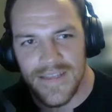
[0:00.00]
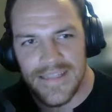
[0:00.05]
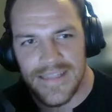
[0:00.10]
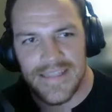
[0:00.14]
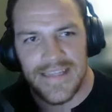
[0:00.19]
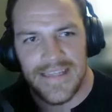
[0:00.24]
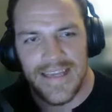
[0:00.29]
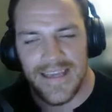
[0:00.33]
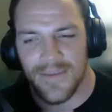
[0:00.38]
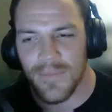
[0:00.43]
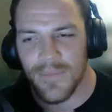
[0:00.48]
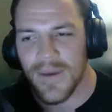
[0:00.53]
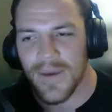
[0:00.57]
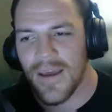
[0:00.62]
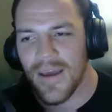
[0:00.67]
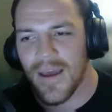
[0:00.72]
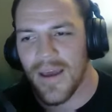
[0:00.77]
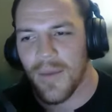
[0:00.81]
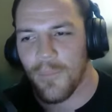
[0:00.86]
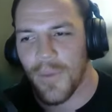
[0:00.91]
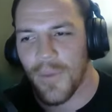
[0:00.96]
this team.
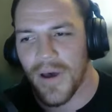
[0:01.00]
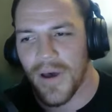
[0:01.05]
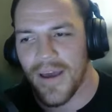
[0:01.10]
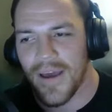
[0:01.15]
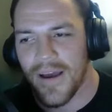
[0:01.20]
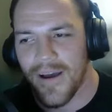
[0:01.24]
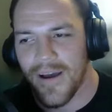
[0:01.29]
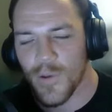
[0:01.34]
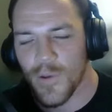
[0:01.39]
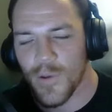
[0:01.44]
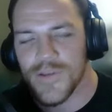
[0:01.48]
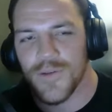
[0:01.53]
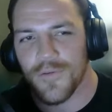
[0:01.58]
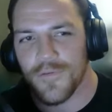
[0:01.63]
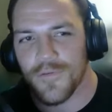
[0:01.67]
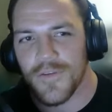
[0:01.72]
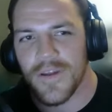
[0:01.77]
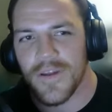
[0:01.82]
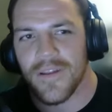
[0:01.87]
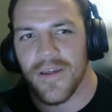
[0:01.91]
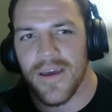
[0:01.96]
But I also
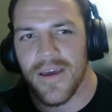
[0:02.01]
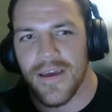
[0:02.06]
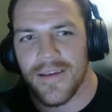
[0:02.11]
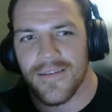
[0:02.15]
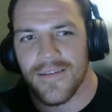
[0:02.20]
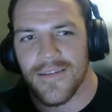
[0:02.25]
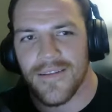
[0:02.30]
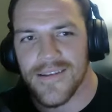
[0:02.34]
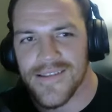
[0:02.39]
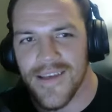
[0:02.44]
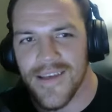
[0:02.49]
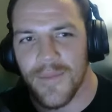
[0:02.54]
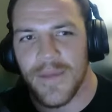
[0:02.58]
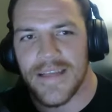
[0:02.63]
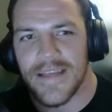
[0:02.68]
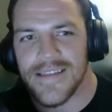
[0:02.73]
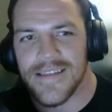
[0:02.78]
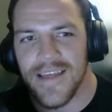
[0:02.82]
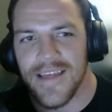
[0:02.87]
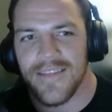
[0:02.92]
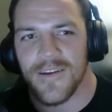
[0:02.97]
feel like to some
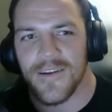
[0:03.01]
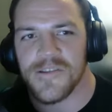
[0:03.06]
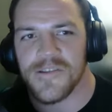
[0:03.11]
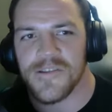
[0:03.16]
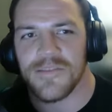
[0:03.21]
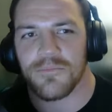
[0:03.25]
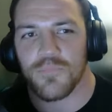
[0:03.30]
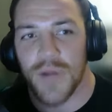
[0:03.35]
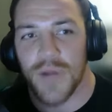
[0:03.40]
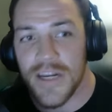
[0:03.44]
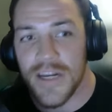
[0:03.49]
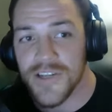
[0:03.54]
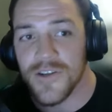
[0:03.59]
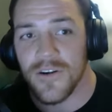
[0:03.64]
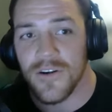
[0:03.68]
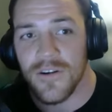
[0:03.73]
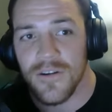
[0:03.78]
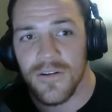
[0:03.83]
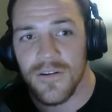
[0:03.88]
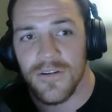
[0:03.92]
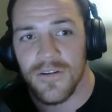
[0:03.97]
extent there's some
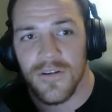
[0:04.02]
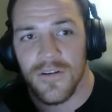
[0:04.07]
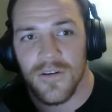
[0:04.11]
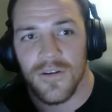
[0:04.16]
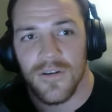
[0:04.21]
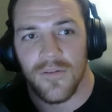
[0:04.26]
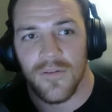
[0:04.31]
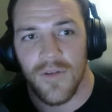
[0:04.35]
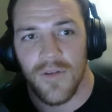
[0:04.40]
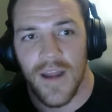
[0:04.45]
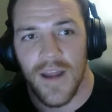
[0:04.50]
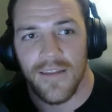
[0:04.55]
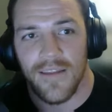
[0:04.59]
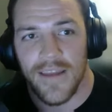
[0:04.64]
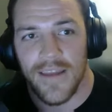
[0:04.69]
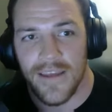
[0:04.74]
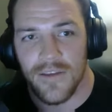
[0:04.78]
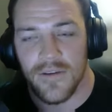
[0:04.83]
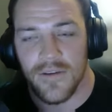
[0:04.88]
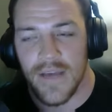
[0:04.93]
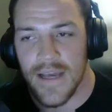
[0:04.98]
pressure, right?
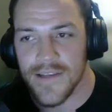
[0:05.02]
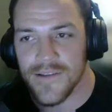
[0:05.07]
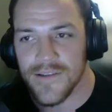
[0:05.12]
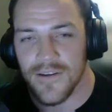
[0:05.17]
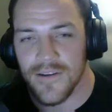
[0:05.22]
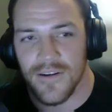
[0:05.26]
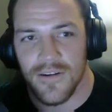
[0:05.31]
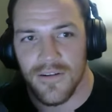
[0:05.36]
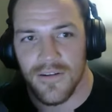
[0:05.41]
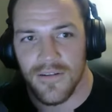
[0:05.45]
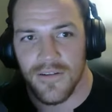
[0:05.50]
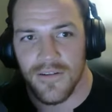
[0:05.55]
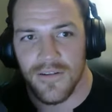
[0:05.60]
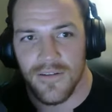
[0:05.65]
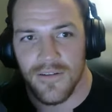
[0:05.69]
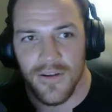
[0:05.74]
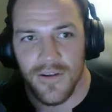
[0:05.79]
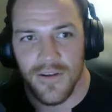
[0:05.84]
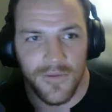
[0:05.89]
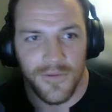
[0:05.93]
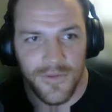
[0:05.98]
Like you guys are,
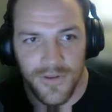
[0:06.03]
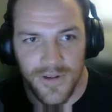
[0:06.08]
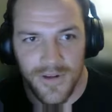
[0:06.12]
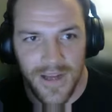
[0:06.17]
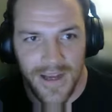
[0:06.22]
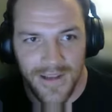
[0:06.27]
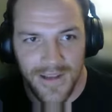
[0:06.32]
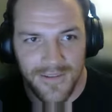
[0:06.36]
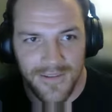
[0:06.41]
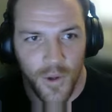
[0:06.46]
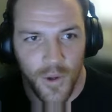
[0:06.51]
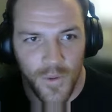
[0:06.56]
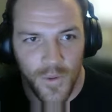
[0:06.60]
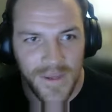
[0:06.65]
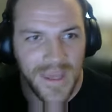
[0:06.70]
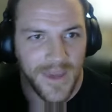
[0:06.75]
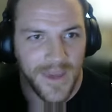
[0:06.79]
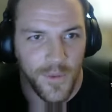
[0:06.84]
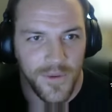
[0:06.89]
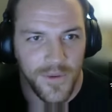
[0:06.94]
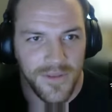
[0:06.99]
you know, you're not
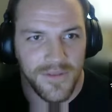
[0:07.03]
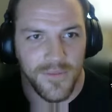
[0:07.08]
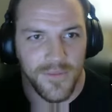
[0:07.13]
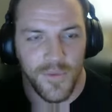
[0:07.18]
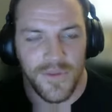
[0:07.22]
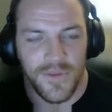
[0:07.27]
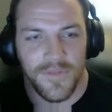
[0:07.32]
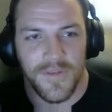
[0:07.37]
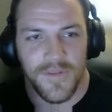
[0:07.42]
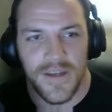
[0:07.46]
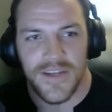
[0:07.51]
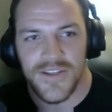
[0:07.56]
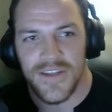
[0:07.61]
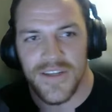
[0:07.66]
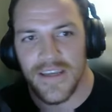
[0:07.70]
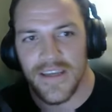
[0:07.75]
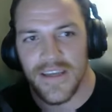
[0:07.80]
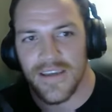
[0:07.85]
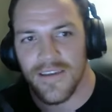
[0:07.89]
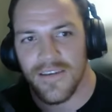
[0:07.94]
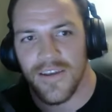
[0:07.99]
okay with with
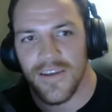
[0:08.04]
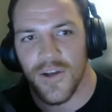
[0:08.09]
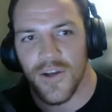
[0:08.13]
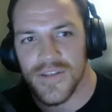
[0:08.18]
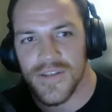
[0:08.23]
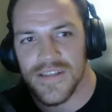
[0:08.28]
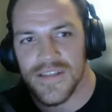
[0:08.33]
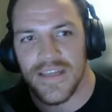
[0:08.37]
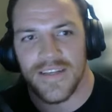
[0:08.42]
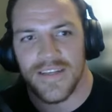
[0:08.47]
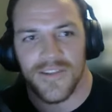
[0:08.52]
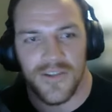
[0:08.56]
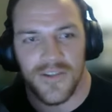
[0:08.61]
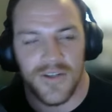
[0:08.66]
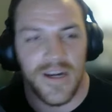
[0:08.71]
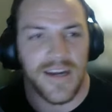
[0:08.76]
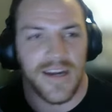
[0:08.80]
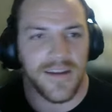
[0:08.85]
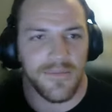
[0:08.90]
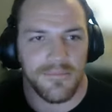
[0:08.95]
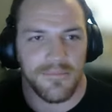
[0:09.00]
finishing, you know, six. You're
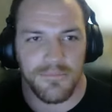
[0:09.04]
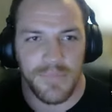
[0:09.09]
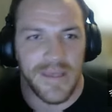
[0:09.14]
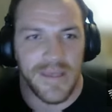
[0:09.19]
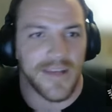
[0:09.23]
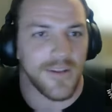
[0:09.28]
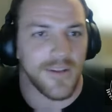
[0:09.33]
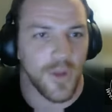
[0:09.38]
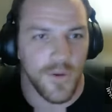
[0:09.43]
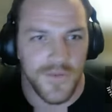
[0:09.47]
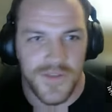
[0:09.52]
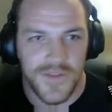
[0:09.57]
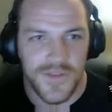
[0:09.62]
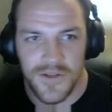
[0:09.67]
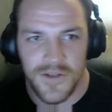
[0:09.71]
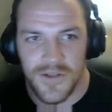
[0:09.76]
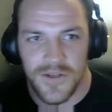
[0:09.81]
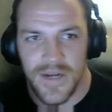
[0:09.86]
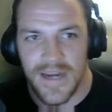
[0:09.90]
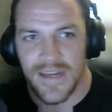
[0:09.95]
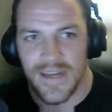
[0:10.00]
trying to beat Clovis.
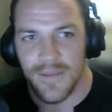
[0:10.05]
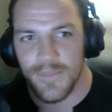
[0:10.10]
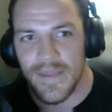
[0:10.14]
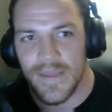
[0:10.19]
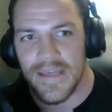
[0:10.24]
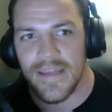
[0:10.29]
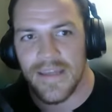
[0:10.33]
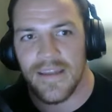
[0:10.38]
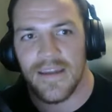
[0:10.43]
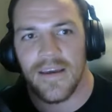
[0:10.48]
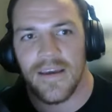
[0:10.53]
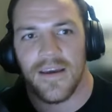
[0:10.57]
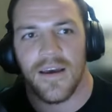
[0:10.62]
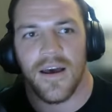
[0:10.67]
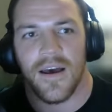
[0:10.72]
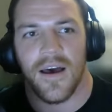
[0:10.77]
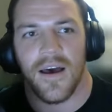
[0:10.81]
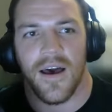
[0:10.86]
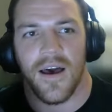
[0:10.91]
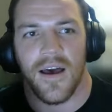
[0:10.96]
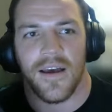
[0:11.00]
You're trying to beat,
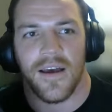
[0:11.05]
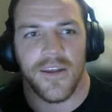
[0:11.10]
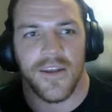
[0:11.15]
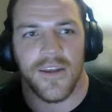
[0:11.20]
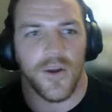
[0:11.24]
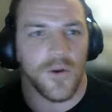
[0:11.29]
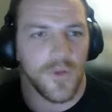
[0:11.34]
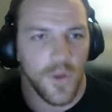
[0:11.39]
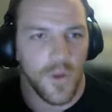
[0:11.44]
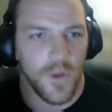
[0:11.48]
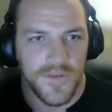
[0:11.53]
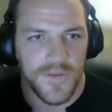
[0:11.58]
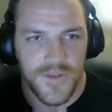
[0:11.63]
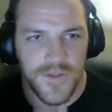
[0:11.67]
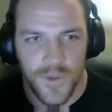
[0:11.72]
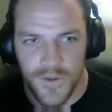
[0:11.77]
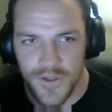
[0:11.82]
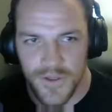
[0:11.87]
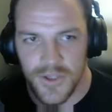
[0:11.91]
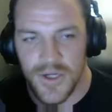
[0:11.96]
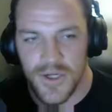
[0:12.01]
uh, you know, Clovis,
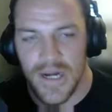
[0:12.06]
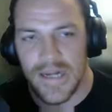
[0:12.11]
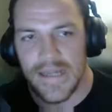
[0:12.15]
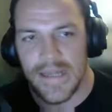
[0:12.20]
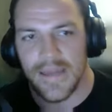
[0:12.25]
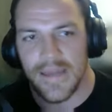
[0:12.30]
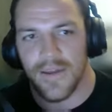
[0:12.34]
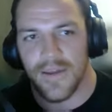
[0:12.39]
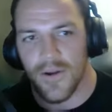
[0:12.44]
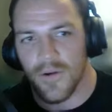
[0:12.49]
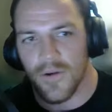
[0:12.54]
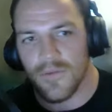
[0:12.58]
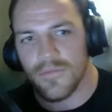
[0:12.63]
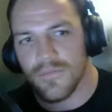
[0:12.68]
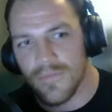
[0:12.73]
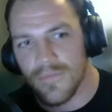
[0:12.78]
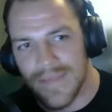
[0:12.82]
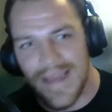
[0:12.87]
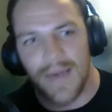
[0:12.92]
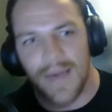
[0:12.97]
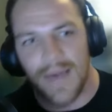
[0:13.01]
or they're trying to, you know,
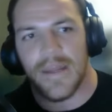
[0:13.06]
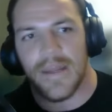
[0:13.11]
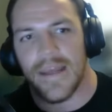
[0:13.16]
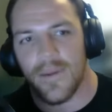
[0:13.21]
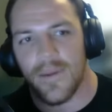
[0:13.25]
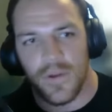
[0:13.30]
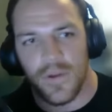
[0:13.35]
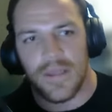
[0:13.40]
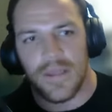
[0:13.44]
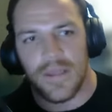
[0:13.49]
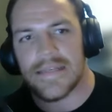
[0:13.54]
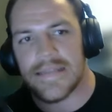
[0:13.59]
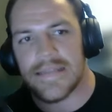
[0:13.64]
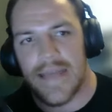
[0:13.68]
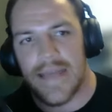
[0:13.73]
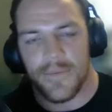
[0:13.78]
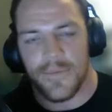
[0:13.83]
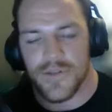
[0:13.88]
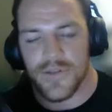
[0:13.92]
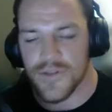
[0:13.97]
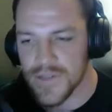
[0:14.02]
dominate and really
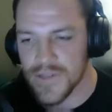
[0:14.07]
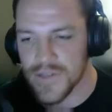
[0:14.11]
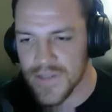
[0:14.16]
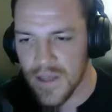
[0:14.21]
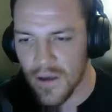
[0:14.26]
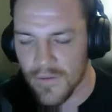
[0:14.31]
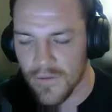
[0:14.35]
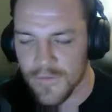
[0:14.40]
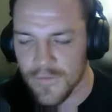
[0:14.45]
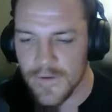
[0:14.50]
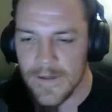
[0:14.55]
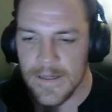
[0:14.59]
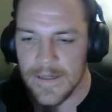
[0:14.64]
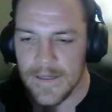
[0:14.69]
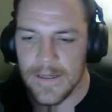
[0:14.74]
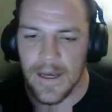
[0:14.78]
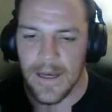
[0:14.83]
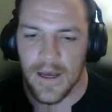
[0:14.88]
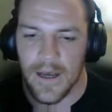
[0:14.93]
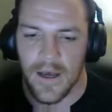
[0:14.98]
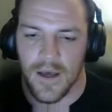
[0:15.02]
establish yourself,
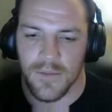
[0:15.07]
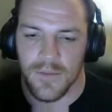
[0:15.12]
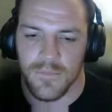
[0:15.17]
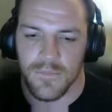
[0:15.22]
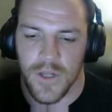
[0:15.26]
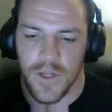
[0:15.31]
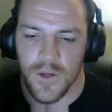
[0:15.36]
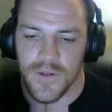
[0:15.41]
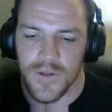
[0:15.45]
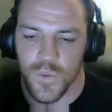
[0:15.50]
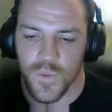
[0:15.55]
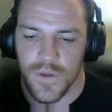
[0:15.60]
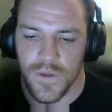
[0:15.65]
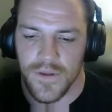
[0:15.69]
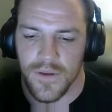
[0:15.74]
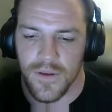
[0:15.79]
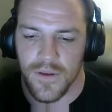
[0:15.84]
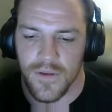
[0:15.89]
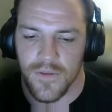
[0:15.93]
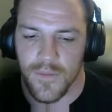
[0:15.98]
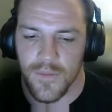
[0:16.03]
um, you know, as one of
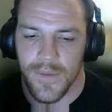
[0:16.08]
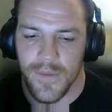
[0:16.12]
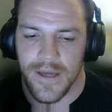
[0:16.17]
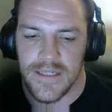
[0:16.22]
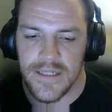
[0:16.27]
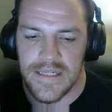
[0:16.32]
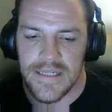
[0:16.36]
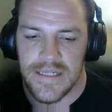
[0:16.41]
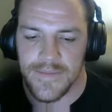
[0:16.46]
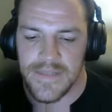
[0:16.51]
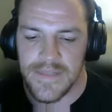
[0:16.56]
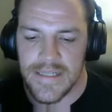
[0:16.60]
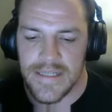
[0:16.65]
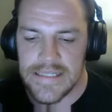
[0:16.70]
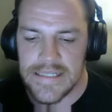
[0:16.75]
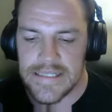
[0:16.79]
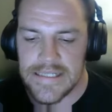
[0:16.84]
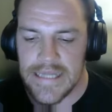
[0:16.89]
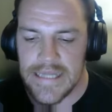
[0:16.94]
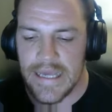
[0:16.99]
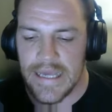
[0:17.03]
the the better teams in
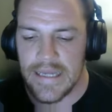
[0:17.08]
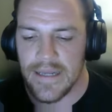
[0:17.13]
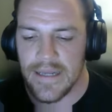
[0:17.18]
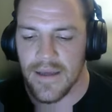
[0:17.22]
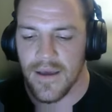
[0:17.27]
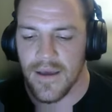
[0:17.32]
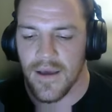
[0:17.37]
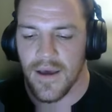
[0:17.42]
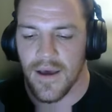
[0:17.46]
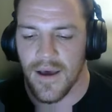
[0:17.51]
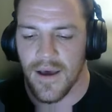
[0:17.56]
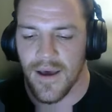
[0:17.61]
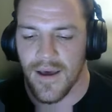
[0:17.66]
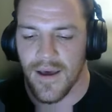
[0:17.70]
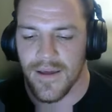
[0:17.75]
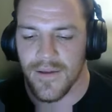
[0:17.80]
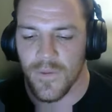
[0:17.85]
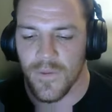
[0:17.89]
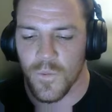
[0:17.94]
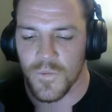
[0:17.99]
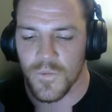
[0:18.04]
the state.
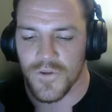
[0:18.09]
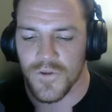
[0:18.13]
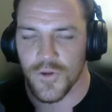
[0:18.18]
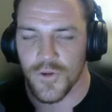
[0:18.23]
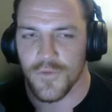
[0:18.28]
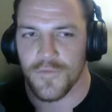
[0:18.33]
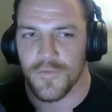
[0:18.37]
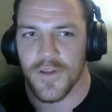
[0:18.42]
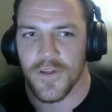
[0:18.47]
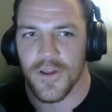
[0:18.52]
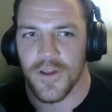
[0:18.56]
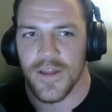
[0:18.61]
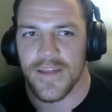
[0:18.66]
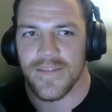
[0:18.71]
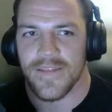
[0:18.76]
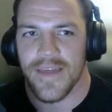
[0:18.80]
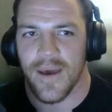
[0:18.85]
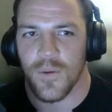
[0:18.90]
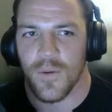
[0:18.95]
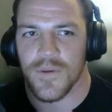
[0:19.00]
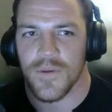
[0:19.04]
Uh, do you feel
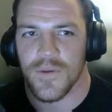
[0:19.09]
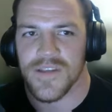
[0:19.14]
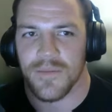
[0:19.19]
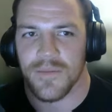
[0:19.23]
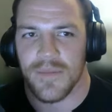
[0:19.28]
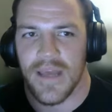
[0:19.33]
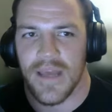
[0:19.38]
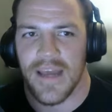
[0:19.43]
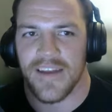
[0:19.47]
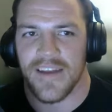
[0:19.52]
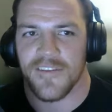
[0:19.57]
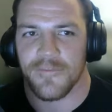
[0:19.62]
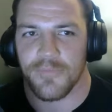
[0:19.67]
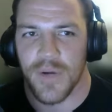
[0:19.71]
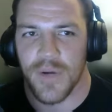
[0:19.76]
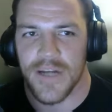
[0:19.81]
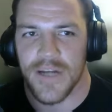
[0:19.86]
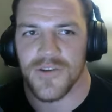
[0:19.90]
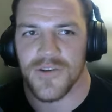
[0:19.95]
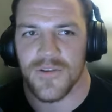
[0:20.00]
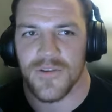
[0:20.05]
like that was some kind of
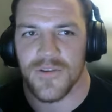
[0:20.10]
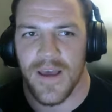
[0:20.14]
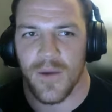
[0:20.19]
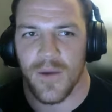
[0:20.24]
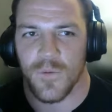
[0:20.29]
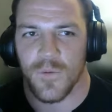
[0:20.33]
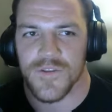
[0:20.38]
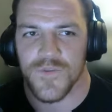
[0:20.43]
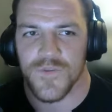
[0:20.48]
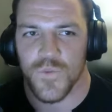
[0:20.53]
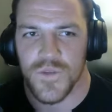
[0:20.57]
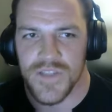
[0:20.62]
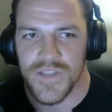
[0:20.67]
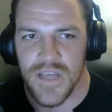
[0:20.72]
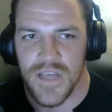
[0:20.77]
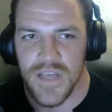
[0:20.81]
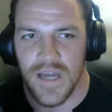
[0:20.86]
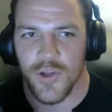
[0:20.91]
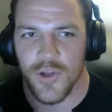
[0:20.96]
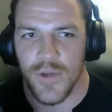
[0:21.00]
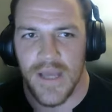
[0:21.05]
pressure that was was
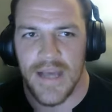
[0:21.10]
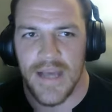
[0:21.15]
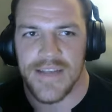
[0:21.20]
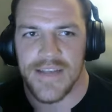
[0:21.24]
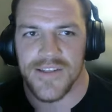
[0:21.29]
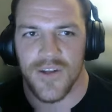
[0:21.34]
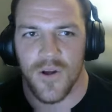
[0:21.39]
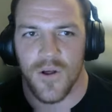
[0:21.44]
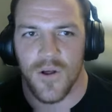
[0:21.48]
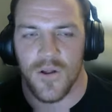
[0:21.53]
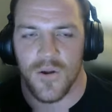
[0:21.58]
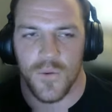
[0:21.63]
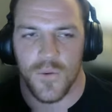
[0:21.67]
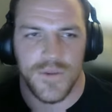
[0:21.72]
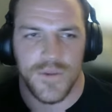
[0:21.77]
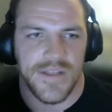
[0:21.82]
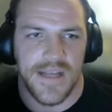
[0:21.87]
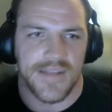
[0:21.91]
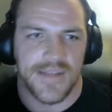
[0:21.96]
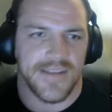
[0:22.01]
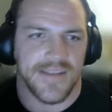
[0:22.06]
on you guys at all, or
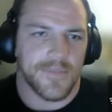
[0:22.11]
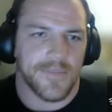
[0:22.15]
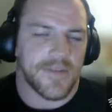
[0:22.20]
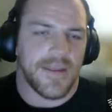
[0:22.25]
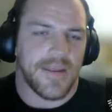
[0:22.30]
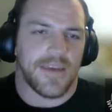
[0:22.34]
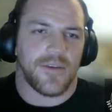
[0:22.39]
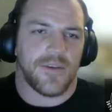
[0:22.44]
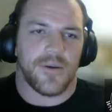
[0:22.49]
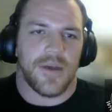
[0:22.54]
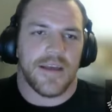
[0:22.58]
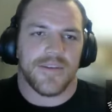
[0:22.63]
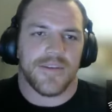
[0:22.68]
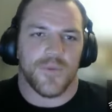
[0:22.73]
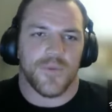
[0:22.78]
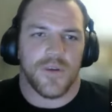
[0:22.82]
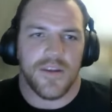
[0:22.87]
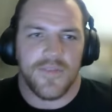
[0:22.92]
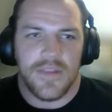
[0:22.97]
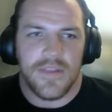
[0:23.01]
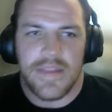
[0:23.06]
was that something that you guys
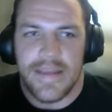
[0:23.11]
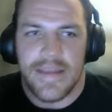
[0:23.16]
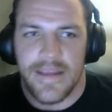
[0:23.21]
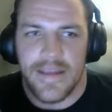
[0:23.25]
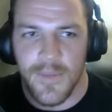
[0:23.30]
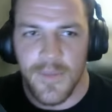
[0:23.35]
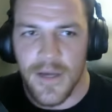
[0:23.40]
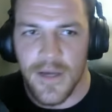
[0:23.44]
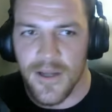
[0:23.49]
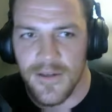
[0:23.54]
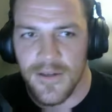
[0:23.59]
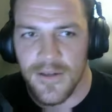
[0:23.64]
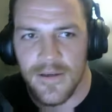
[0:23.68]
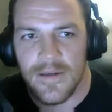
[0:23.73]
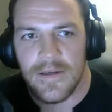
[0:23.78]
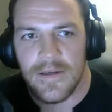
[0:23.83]
weren't even thinking about?